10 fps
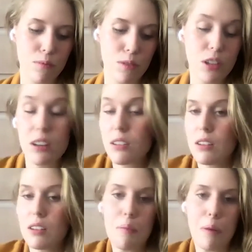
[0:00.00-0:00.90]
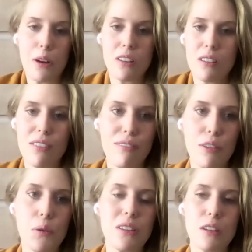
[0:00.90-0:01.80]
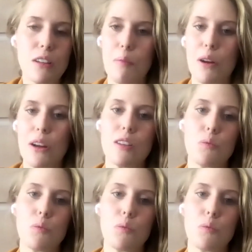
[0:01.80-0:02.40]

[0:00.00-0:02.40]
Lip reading: to markets of influence and to markets